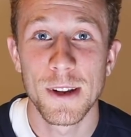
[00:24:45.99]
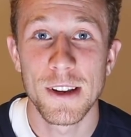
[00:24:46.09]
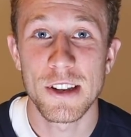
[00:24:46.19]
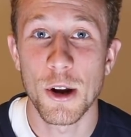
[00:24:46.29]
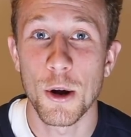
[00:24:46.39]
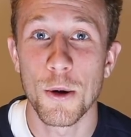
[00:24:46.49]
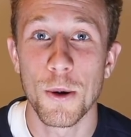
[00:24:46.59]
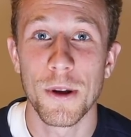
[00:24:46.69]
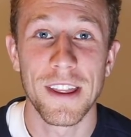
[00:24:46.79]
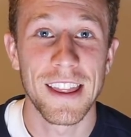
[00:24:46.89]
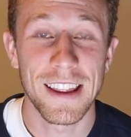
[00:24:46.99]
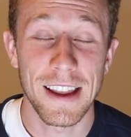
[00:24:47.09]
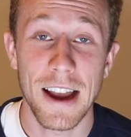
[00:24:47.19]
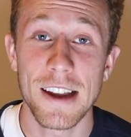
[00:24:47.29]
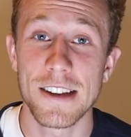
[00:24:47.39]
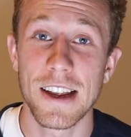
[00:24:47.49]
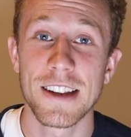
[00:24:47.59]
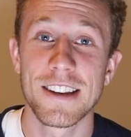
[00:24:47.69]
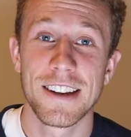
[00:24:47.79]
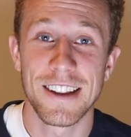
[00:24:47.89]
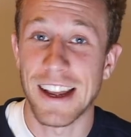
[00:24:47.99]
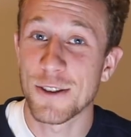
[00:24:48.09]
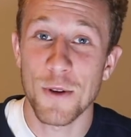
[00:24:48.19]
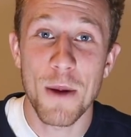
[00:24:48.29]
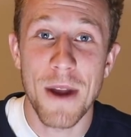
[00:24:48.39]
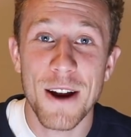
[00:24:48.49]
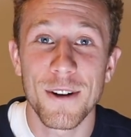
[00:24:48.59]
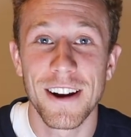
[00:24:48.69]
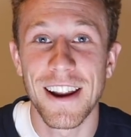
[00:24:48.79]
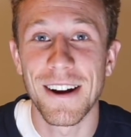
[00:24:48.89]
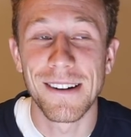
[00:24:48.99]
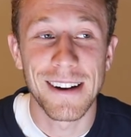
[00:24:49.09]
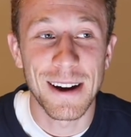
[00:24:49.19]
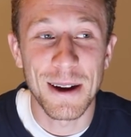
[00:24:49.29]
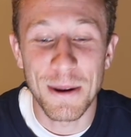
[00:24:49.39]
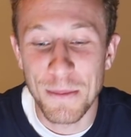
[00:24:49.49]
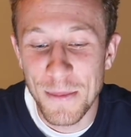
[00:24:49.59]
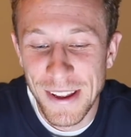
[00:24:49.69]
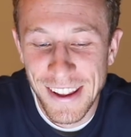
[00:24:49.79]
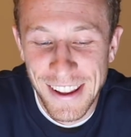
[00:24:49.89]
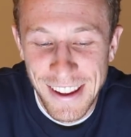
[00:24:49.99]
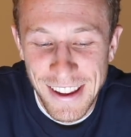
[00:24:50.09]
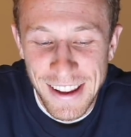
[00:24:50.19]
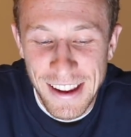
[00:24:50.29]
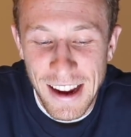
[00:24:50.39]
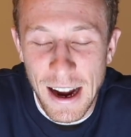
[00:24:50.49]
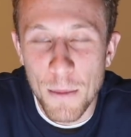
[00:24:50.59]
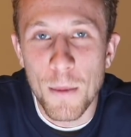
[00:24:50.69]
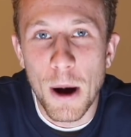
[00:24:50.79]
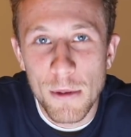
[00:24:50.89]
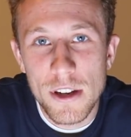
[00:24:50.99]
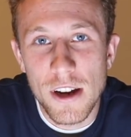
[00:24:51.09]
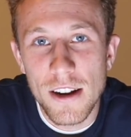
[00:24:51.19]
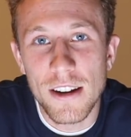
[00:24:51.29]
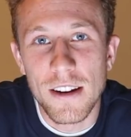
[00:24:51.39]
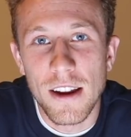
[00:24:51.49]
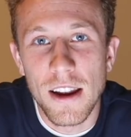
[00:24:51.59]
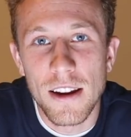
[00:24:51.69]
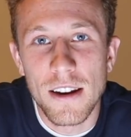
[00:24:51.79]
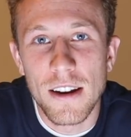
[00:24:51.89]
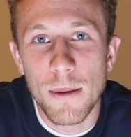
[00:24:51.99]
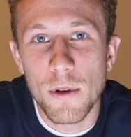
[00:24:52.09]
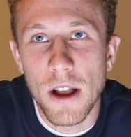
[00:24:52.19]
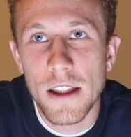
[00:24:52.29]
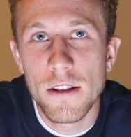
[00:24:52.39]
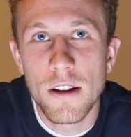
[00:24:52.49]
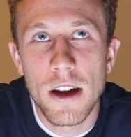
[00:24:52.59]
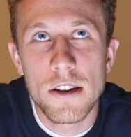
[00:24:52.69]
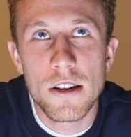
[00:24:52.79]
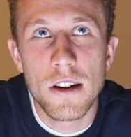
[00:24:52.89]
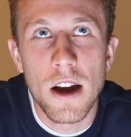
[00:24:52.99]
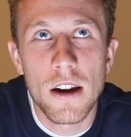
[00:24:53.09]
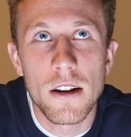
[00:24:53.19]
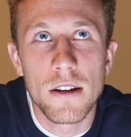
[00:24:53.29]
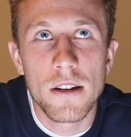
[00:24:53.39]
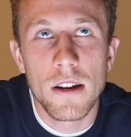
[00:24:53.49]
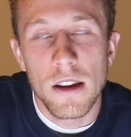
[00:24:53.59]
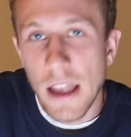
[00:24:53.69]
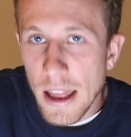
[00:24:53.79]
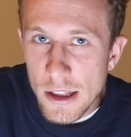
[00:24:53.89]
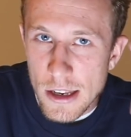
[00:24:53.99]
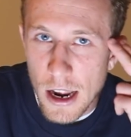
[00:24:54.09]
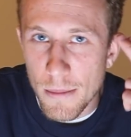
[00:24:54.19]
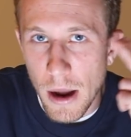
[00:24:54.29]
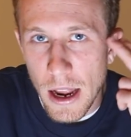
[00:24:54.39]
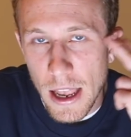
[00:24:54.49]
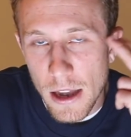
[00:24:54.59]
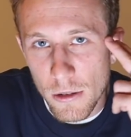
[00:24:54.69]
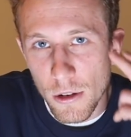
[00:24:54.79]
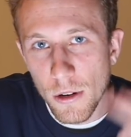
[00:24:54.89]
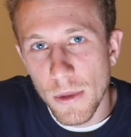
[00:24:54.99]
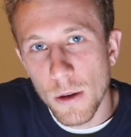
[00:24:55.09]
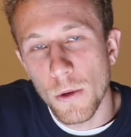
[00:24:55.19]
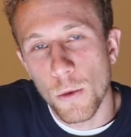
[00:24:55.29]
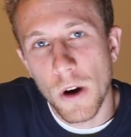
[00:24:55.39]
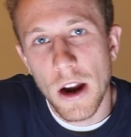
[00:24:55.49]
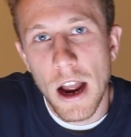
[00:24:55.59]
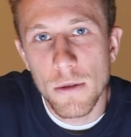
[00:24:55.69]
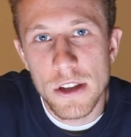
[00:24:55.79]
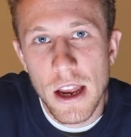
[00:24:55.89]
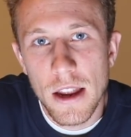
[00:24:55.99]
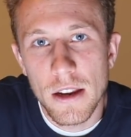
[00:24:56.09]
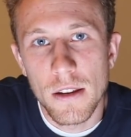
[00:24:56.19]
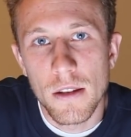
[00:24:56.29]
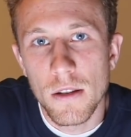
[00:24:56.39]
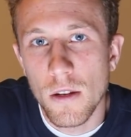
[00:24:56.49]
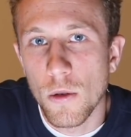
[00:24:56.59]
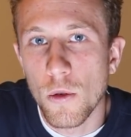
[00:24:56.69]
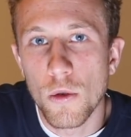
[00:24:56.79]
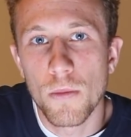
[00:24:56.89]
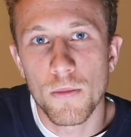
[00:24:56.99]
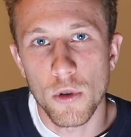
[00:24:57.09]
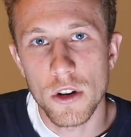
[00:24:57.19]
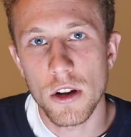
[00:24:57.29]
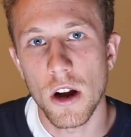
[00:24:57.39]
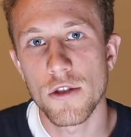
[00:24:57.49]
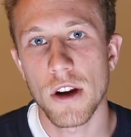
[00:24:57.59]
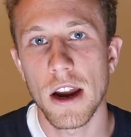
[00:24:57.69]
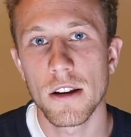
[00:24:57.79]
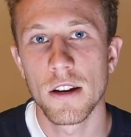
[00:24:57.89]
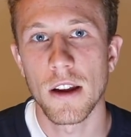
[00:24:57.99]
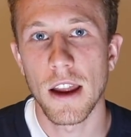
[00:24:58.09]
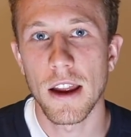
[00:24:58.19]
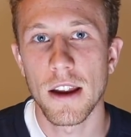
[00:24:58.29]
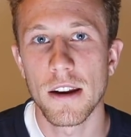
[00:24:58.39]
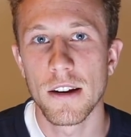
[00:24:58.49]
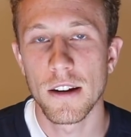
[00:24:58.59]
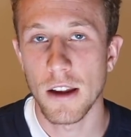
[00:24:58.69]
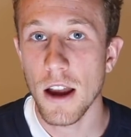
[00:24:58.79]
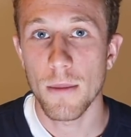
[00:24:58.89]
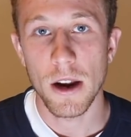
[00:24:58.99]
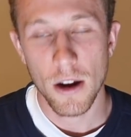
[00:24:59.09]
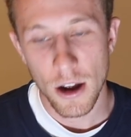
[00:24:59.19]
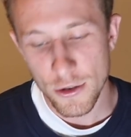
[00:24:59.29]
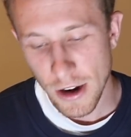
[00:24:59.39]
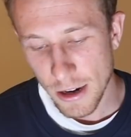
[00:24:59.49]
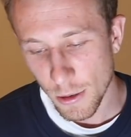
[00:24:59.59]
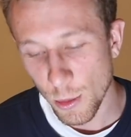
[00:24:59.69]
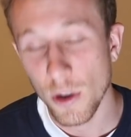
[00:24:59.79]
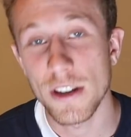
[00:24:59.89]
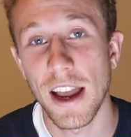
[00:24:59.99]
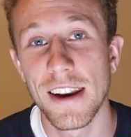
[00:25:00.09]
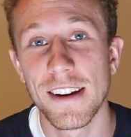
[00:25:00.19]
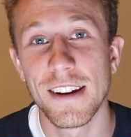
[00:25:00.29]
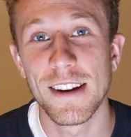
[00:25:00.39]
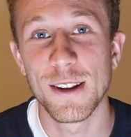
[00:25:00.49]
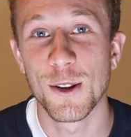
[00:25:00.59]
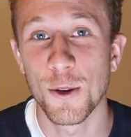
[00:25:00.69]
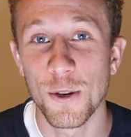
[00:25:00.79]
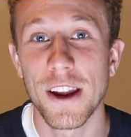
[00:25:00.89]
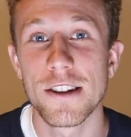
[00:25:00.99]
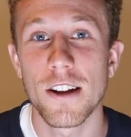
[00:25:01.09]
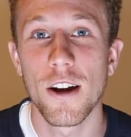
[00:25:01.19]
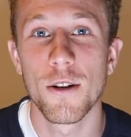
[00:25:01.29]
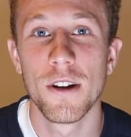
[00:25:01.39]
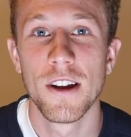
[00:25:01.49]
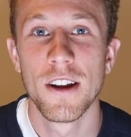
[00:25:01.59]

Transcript: So guys, that's where I'm at right now. I'm excited, and I'm glad that you guys could kinda get inside my head a little bit with where I was at in the whole Brooks contract. And yeah, my contract with Brooks ended 2 days ago.